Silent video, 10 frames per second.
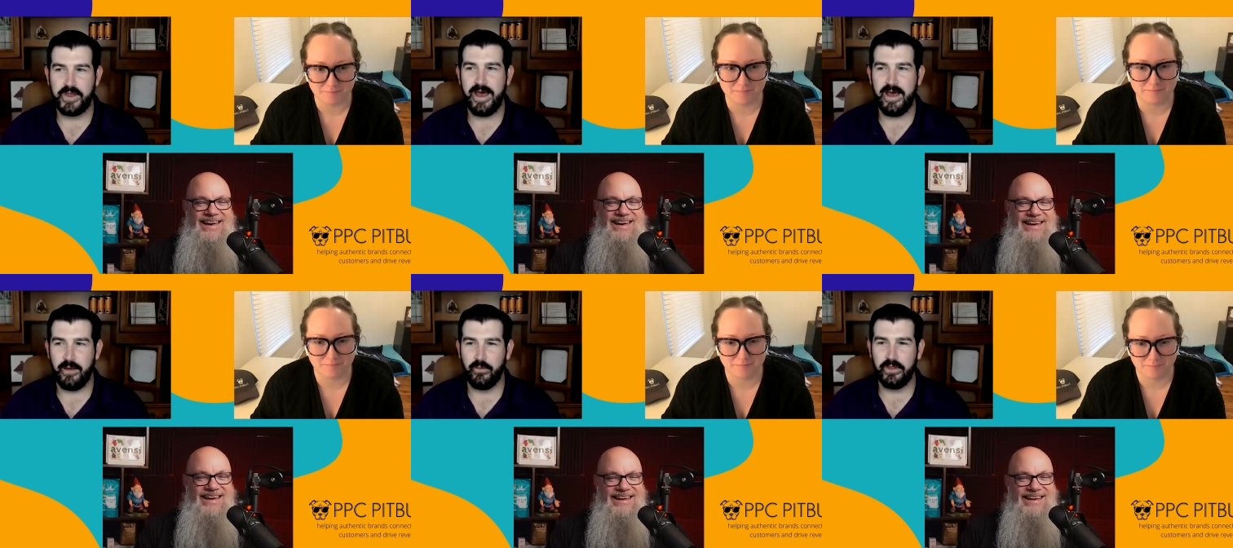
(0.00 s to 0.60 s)
Speaker 1: yeah,
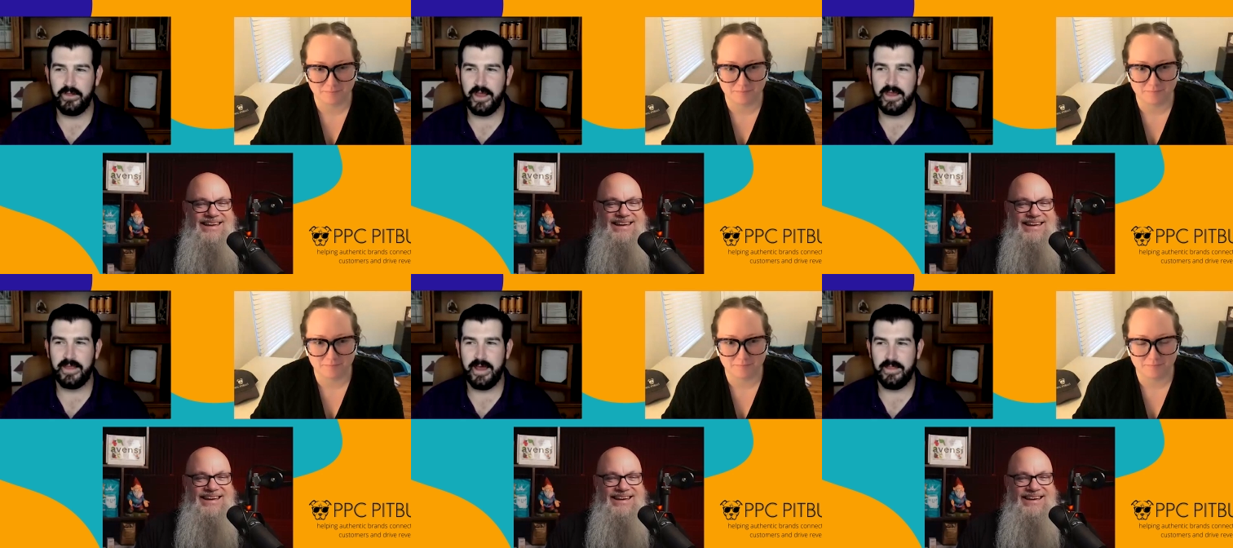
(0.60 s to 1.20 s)
I really
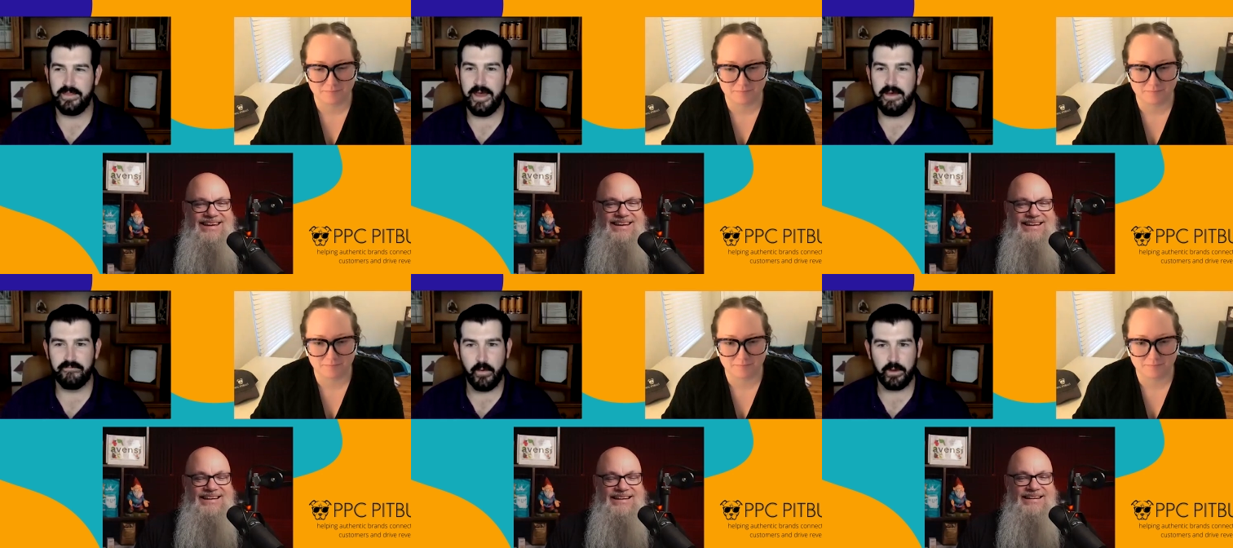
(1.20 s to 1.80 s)
like that
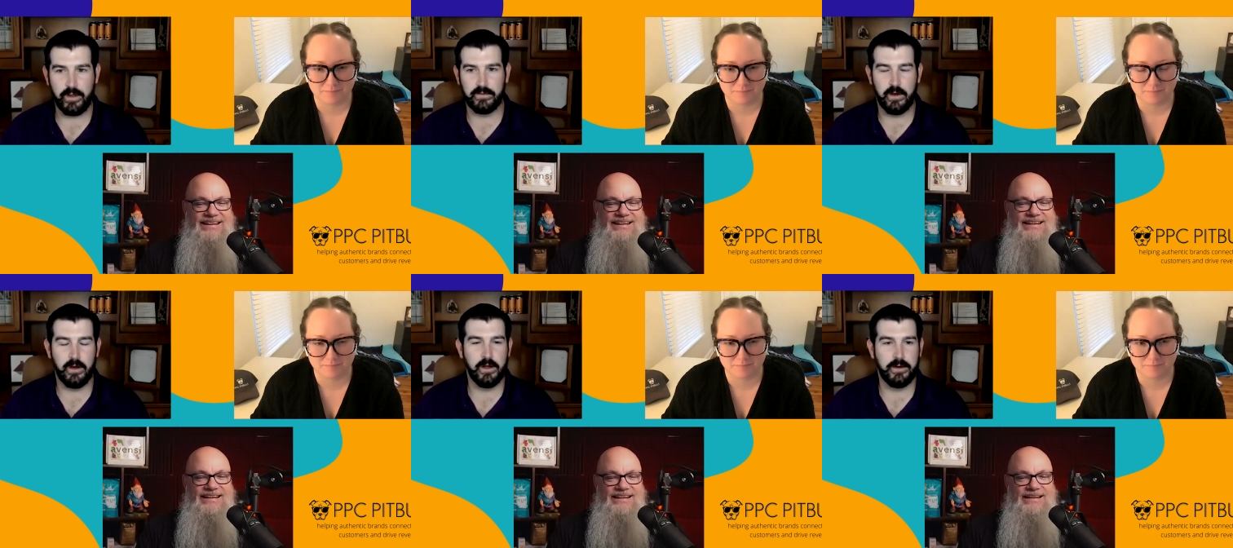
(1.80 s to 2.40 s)
that focus
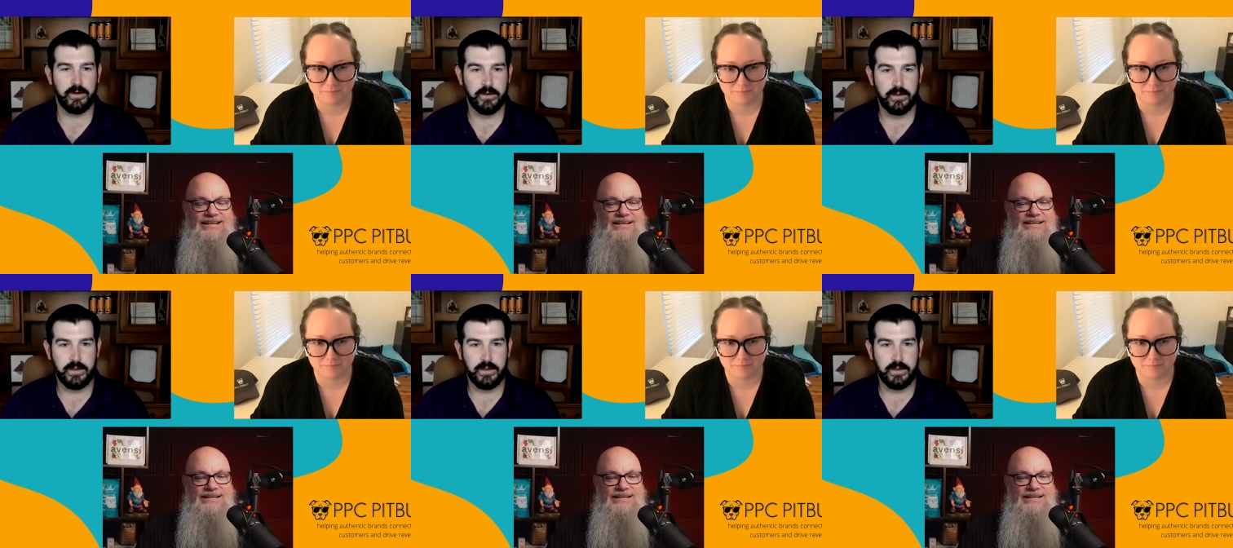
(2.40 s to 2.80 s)
on.